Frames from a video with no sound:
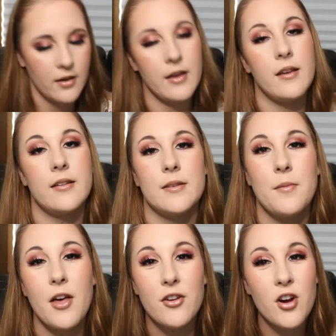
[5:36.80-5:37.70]
And
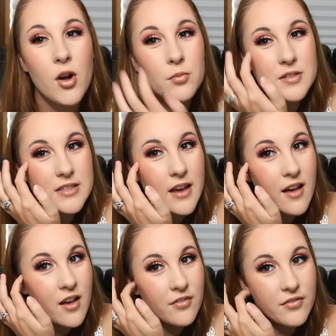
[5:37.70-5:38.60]
some other home
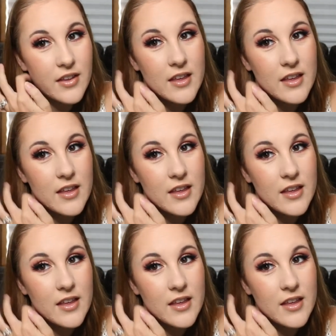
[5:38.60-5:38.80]
stuff